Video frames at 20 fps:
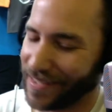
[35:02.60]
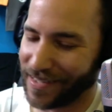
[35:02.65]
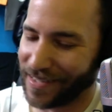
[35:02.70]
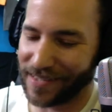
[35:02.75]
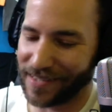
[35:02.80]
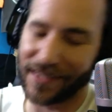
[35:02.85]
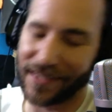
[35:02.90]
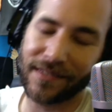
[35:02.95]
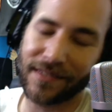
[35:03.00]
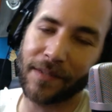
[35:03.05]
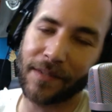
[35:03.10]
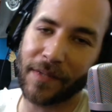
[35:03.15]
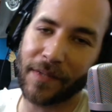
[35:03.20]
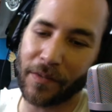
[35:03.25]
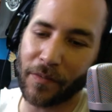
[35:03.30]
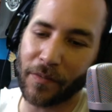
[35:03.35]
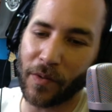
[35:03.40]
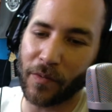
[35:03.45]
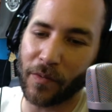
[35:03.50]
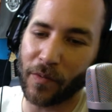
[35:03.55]
that's
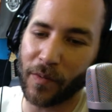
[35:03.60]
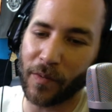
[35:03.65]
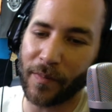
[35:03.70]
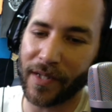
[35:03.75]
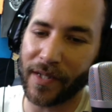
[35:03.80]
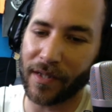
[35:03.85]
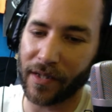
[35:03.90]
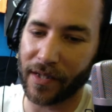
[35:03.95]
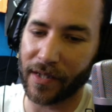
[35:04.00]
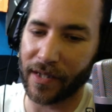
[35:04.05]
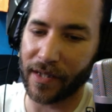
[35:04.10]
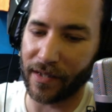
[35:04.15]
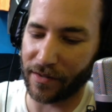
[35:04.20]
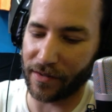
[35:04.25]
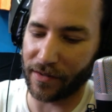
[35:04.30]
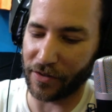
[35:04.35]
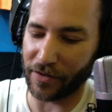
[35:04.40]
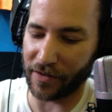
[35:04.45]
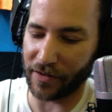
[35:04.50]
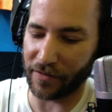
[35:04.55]
something we'll we'll be looking
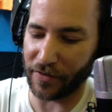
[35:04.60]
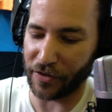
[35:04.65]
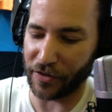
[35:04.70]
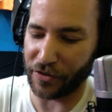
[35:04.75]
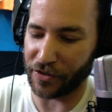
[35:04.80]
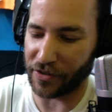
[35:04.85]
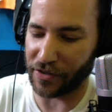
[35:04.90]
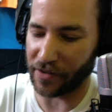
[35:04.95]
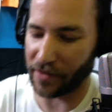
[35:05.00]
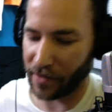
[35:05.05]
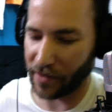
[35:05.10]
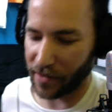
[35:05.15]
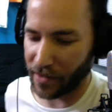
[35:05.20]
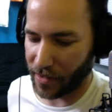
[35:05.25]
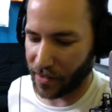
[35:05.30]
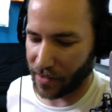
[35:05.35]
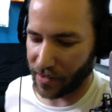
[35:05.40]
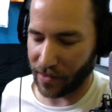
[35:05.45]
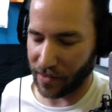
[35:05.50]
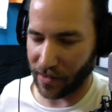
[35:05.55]
into in the future.
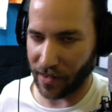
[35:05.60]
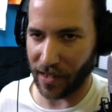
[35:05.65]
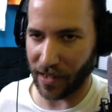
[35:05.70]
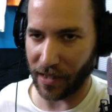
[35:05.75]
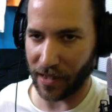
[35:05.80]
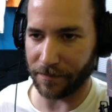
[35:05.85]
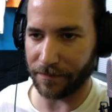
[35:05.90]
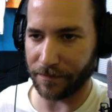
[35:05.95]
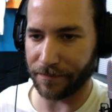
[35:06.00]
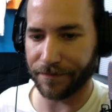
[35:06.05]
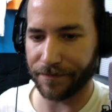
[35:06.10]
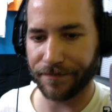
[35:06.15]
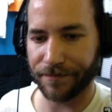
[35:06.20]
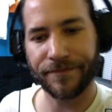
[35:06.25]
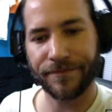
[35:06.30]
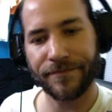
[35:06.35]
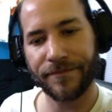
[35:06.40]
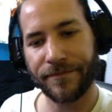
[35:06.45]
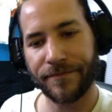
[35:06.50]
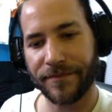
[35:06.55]
Um,
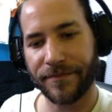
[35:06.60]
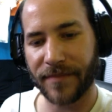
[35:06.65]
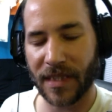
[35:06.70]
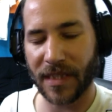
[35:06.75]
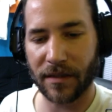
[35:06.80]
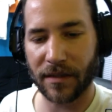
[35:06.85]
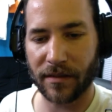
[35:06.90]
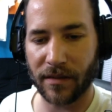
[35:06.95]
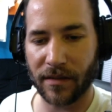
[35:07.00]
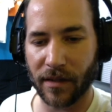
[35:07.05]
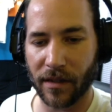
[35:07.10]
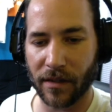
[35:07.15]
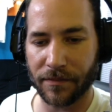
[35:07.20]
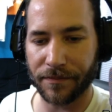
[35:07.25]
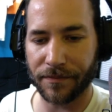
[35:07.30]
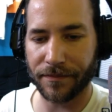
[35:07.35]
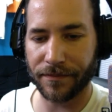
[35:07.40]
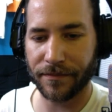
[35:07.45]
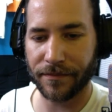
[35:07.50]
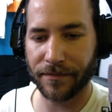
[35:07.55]
so,
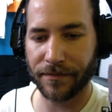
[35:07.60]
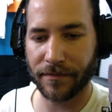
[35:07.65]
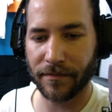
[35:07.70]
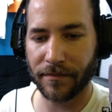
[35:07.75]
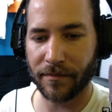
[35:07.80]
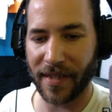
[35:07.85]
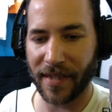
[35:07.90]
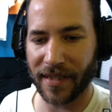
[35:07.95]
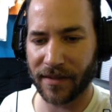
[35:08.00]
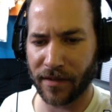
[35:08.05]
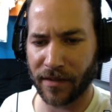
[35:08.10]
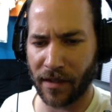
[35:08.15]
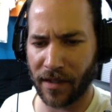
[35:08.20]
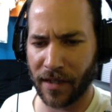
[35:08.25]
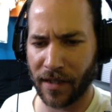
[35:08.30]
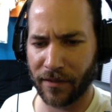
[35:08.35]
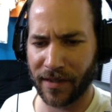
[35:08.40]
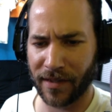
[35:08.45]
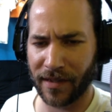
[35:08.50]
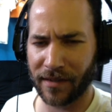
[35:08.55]
man, start
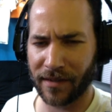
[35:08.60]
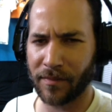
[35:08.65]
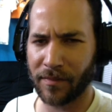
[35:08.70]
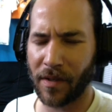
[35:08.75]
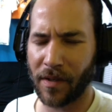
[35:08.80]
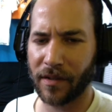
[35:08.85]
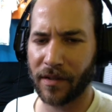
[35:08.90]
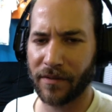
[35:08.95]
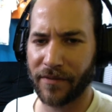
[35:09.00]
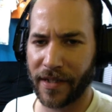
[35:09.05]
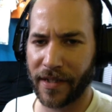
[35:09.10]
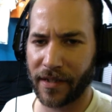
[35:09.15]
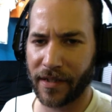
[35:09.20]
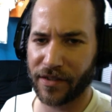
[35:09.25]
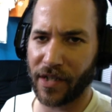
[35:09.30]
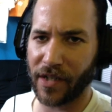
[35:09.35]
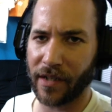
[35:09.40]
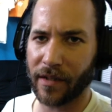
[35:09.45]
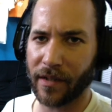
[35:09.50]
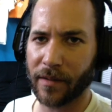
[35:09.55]
out with that small conveyor
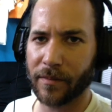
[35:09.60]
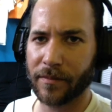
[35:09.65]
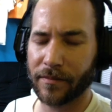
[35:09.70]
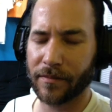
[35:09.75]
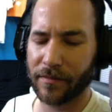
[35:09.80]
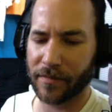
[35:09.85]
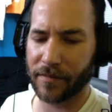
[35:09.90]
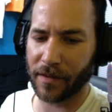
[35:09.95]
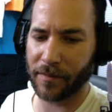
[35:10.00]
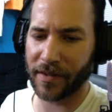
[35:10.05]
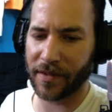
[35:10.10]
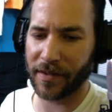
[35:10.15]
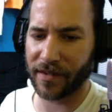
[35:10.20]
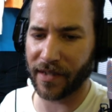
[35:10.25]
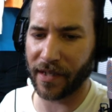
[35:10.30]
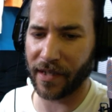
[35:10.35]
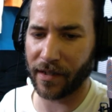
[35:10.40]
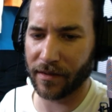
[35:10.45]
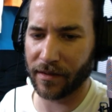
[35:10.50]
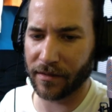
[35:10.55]
dryer. Don't don't be
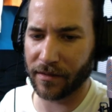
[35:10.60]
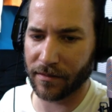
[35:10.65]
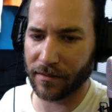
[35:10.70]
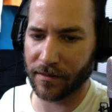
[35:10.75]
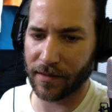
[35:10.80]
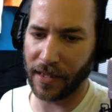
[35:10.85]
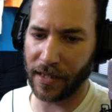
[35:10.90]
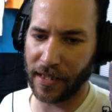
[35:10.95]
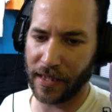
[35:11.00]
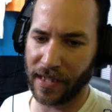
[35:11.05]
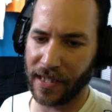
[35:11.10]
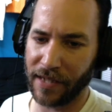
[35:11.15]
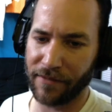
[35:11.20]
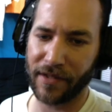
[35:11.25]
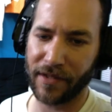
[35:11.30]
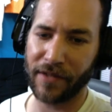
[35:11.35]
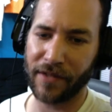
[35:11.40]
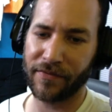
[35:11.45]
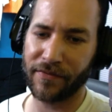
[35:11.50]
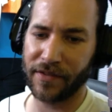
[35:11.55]
scared. Even
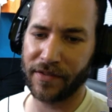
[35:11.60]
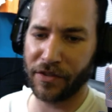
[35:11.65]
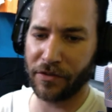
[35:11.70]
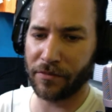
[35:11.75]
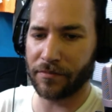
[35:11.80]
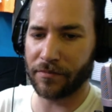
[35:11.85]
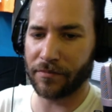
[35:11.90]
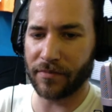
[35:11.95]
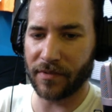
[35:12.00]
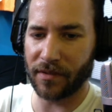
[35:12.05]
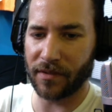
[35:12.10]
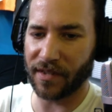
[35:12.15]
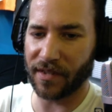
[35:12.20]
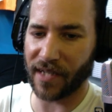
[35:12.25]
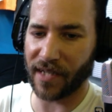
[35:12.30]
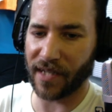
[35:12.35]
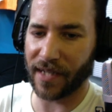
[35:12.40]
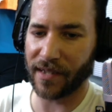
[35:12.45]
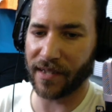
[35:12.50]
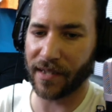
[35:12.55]
if you
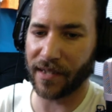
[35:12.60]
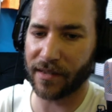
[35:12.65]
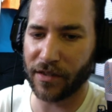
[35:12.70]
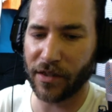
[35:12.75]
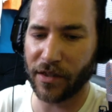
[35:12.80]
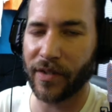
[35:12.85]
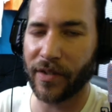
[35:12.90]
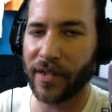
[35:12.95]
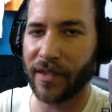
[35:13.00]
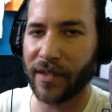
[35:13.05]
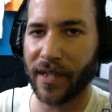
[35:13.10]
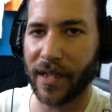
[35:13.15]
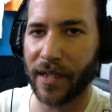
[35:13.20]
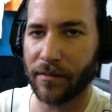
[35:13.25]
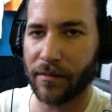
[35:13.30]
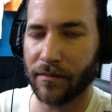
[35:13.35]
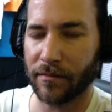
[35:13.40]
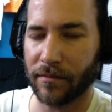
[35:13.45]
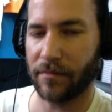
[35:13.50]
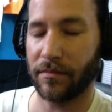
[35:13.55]
decide not to do
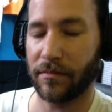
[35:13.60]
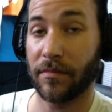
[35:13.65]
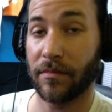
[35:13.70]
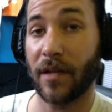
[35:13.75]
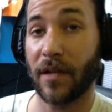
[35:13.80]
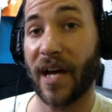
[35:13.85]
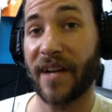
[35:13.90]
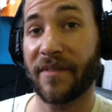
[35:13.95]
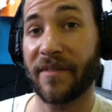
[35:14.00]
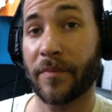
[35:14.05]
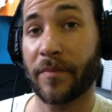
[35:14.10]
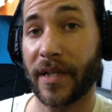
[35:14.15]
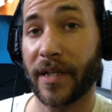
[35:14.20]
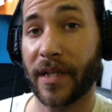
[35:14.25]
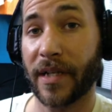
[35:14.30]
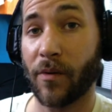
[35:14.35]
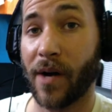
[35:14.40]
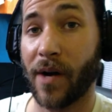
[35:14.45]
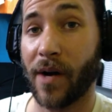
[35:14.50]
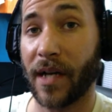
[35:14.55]
anything live
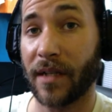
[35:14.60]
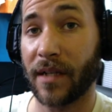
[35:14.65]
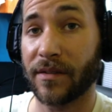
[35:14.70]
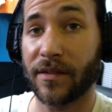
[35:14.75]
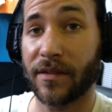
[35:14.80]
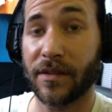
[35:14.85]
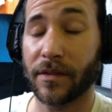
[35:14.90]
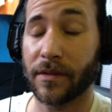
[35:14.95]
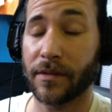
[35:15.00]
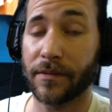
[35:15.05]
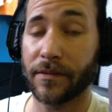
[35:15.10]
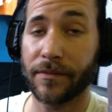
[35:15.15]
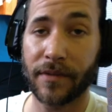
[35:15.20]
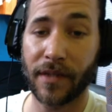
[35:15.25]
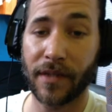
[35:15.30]
printing wise, you'll,